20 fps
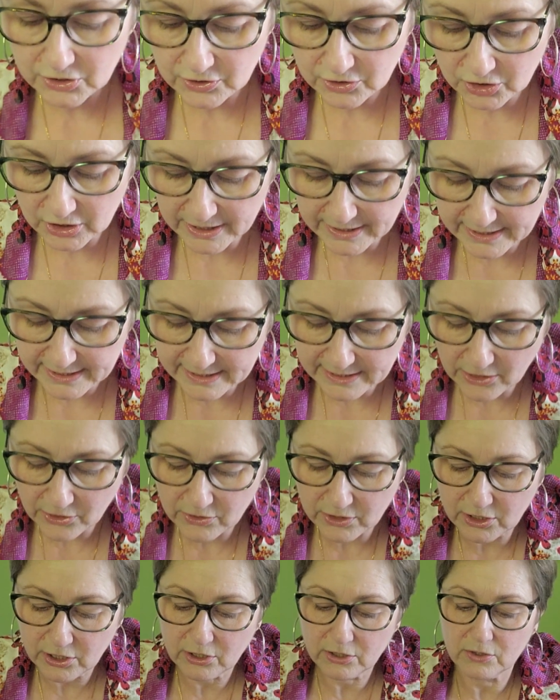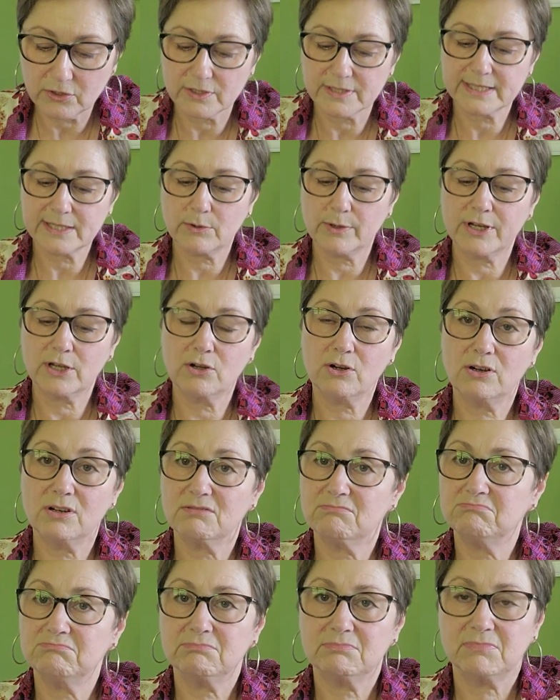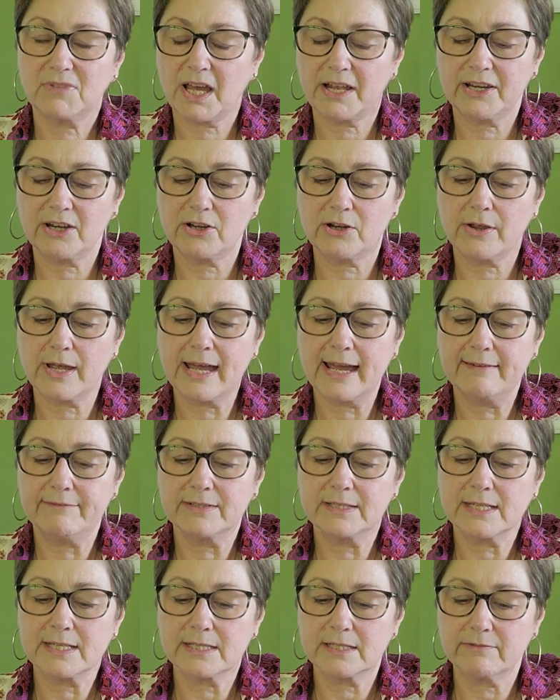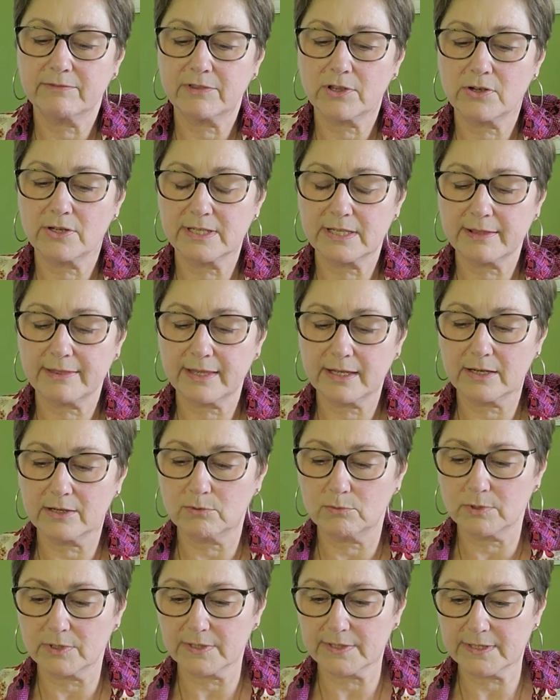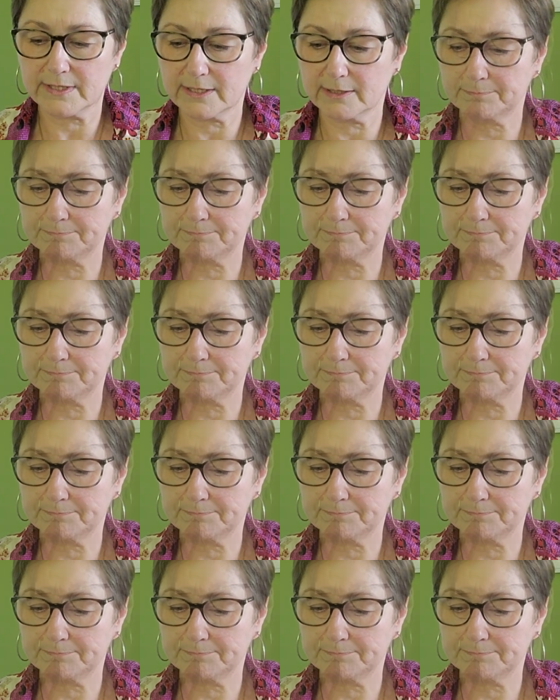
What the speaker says: Just so cute. So I got, I don't know, half a dozen of those, I think it was.